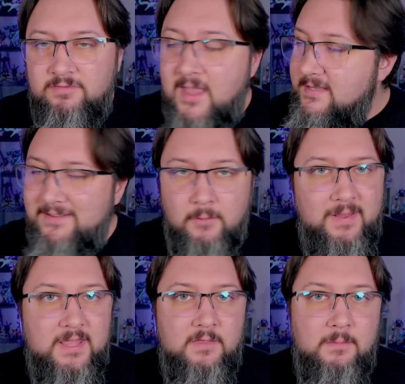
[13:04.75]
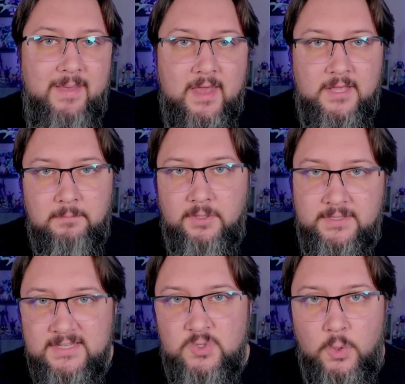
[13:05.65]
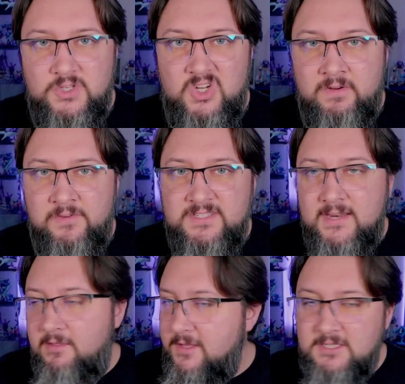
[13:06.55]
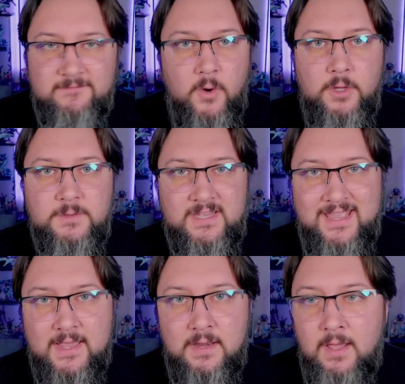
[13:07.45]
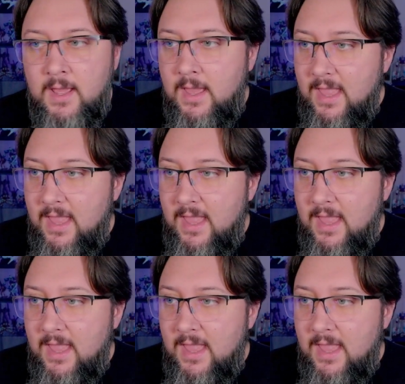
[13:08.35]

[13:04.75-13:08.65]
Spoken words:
Thanks everybody in the Bad Gunpla Discord server for sending these photos in.